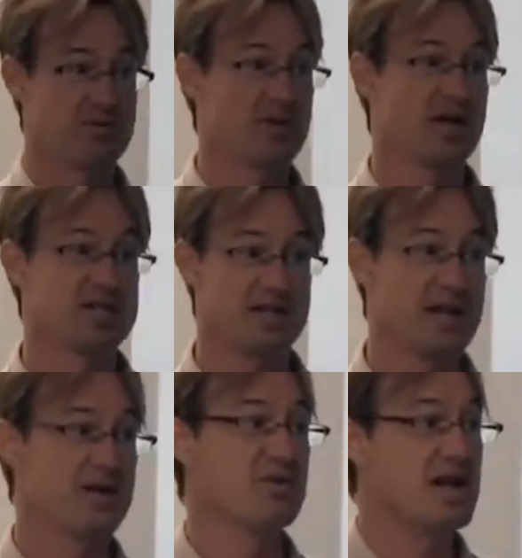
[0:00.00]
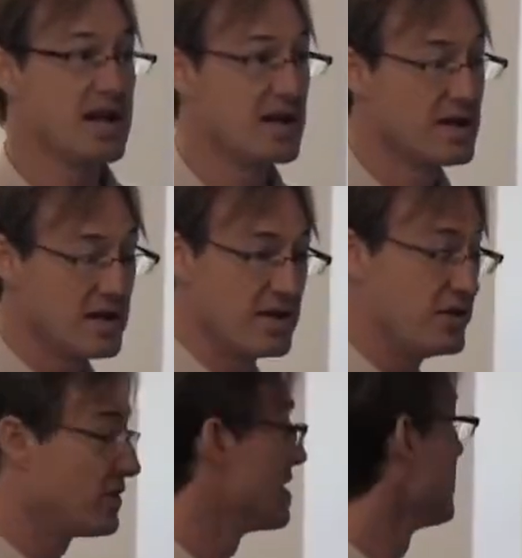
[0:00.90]
different kinds of data in there.
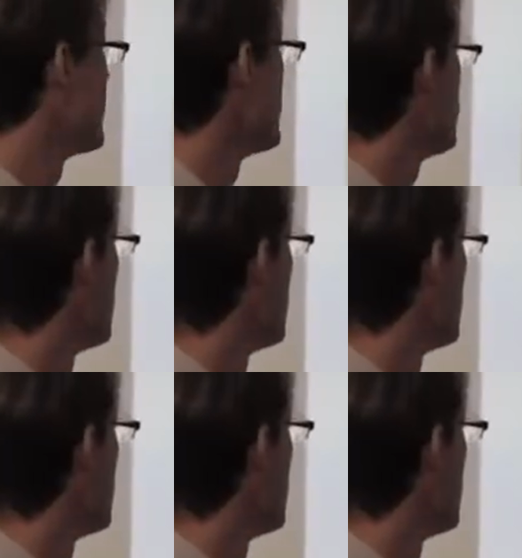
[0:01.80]
You can put,